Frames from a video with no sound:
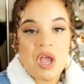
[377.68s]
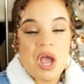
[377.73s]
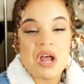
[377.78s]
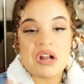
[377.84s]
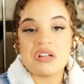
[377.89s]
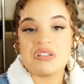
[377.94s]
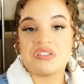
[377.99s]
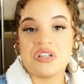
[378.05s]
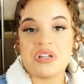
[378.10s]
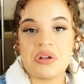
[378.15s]

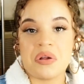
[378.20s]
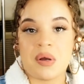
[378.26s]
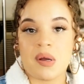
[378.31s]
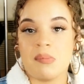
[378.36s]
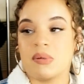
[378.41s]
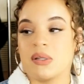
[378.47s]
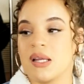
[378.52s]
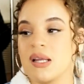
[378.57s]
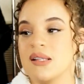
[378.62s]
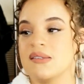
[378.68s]
Honestly, no
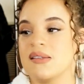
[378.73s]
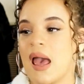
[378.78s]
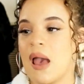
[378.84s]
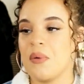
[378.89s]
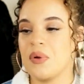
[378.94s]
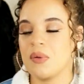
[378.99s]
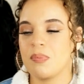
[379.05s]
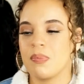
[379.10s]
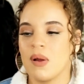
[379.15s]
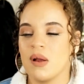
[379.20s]
complaints. I
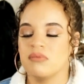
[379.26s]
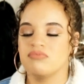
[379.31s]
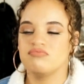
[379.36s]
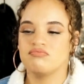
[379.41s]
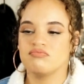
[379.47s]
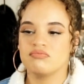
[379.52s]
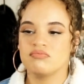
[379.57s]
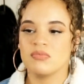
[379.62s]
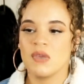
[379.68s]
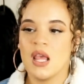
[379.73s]
would,
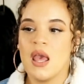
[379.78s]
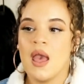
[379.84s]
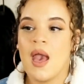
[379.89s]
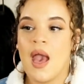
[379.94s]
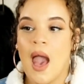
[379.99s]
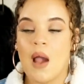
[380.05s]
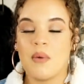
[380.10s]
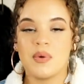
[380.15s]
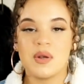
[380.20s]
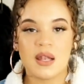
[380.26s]

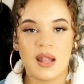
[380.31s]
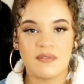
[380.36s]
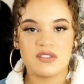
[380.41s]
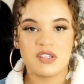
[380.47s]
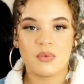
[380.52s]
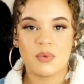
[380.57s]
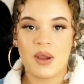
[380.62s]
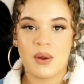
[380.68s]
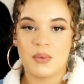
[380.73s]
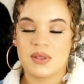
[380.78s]
I would love
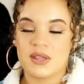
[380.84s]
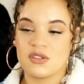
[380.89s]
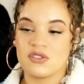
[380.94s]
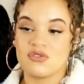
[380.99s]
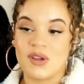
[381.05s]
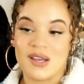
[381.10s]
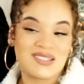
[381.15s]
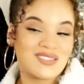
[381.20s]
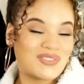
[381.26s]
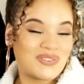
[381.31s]
to wear it with this
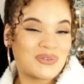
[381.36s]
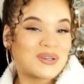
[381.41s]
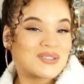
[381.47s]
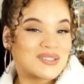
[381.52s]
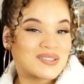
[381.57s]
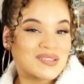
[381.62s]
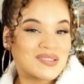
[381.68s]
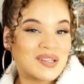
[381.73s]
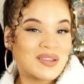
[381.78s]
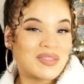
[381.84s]
dress if it
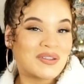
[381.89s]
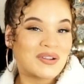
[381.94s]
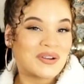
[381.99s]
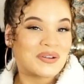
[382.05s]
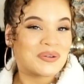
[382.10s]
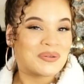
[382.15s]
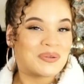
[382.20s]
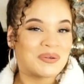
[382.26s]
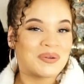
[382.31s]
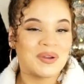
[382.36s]
wasn't see-through,
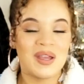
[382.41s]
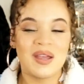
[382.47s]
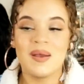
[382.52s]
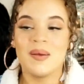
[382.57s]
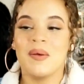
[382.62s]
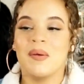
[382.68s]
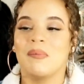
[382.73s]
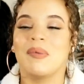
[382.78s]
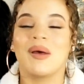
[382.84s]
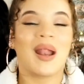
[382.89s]

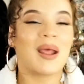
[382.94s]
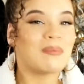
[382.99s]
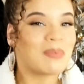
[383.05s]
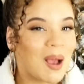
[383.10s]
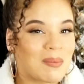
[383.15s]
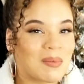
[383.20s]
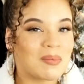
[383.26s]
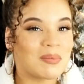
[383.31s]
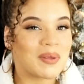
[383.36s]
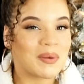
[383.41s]
but I
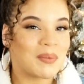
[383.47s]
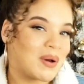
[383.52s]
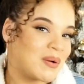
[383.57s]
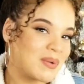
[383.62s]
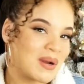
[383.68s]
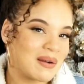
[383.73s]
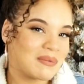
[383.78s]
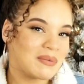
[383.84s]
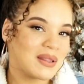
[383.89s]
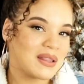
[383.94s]
probably won't
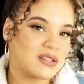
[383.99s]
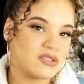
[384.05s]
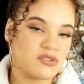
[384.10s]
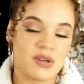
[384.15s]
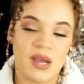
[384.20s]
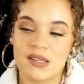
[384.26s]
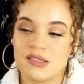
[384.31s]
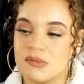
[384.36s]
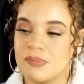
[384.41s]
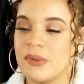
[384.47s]
wear it with this
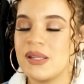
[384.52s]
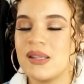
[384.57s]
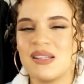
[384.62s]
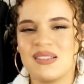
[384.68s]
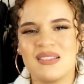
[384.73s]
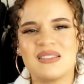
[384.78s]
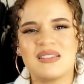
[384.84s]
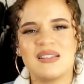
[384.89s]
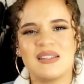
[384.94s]
dress. But this is,